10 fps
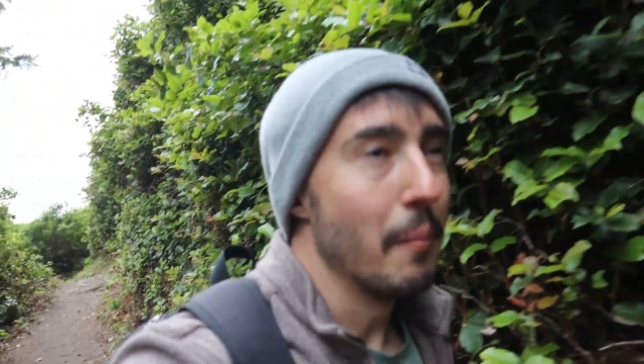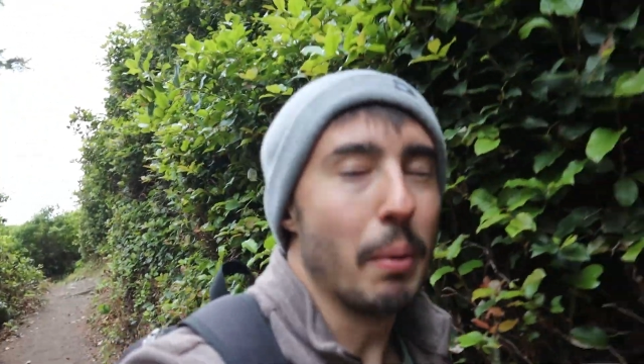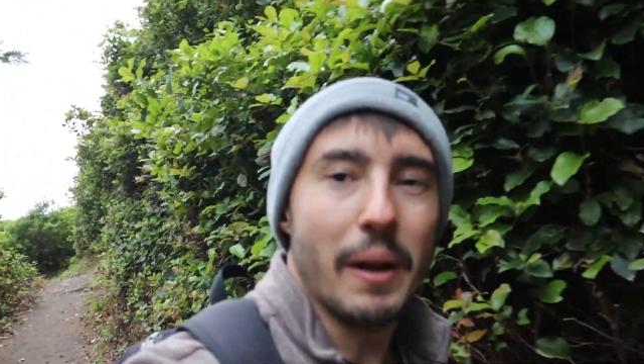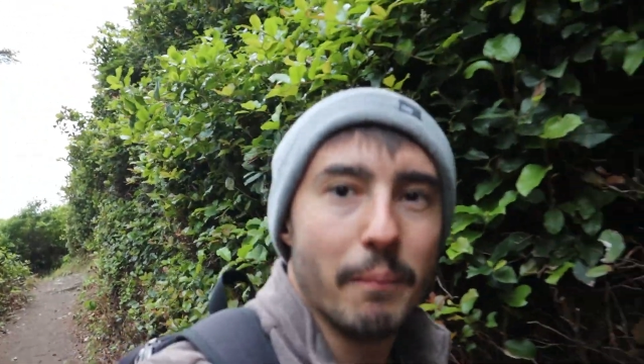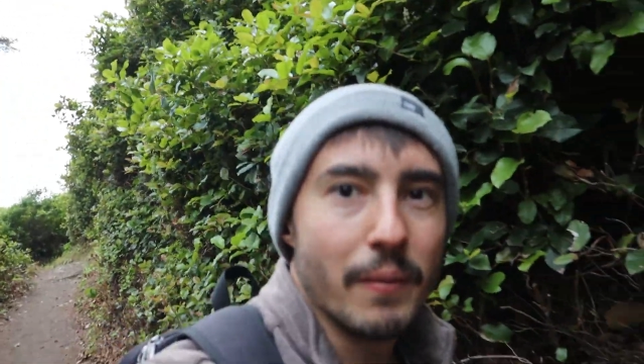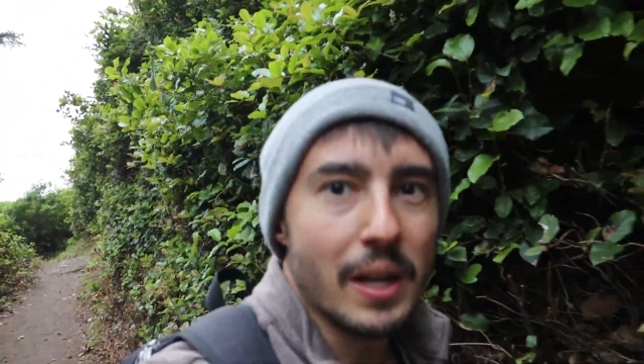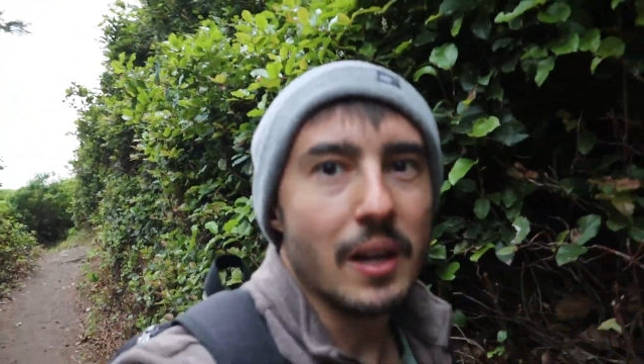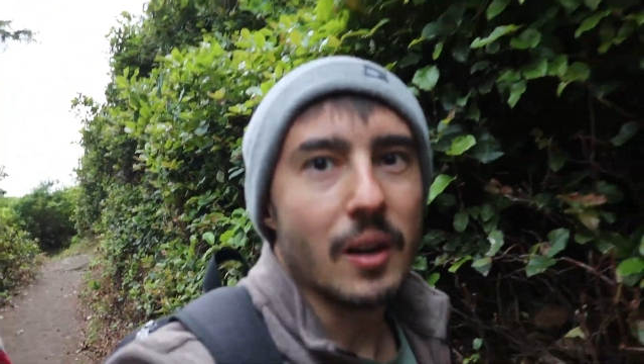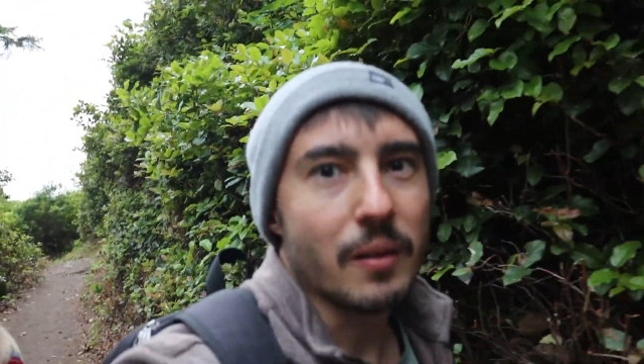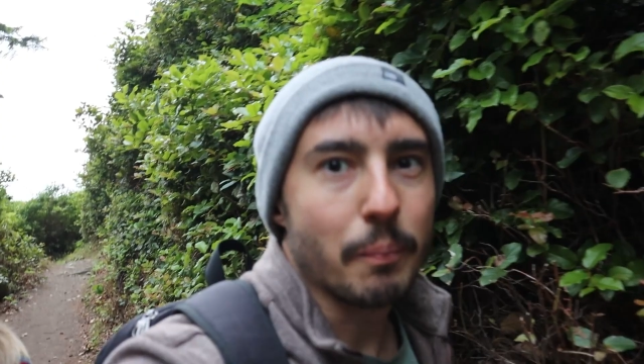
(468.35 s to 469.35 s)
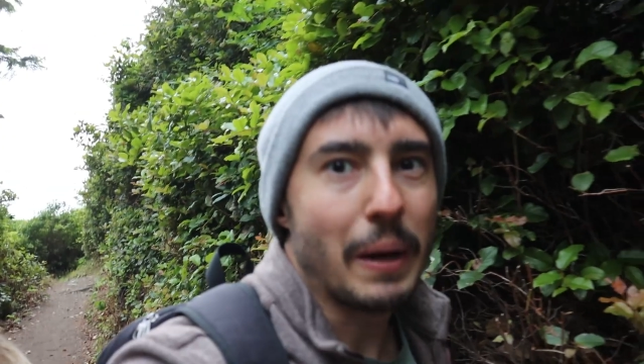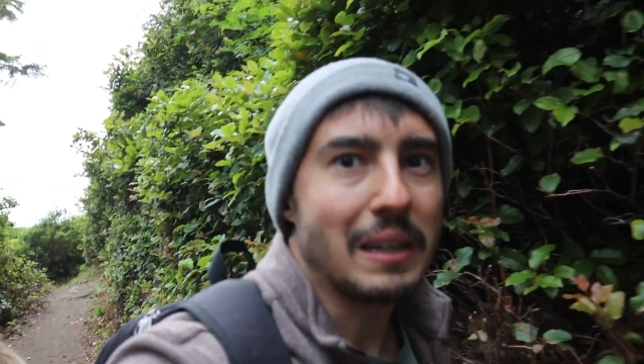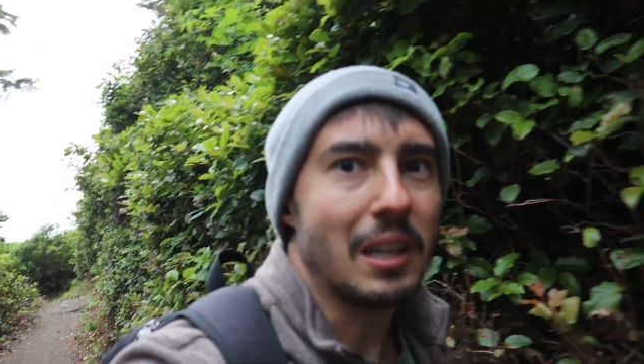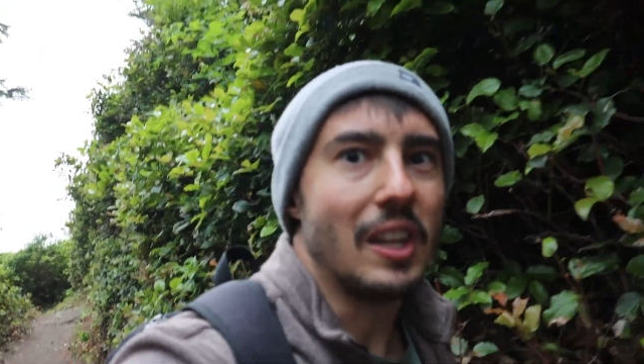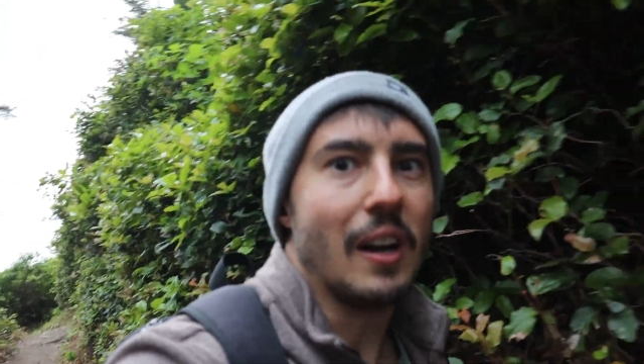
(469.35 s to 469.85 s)
But
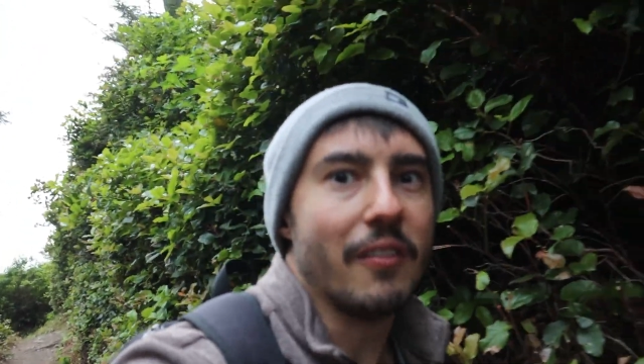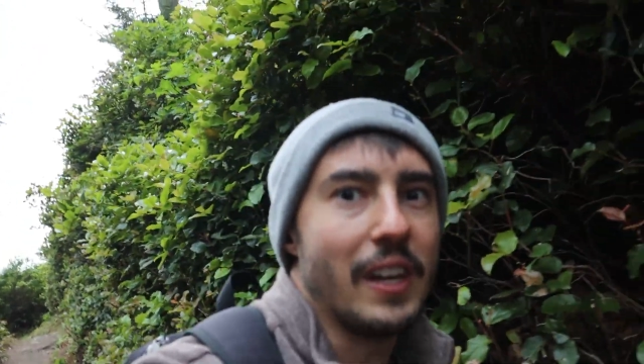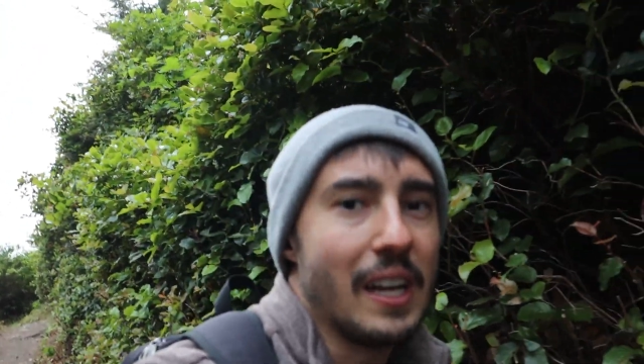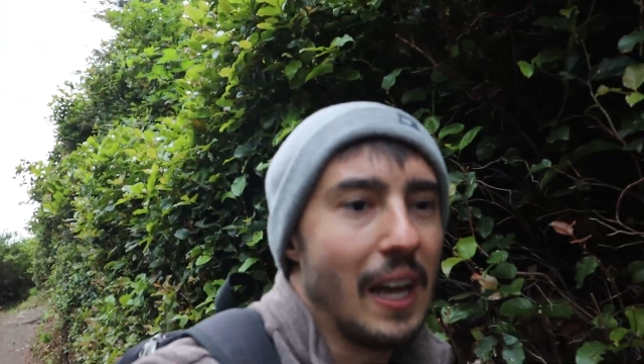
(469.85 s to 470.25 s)
back to the RV,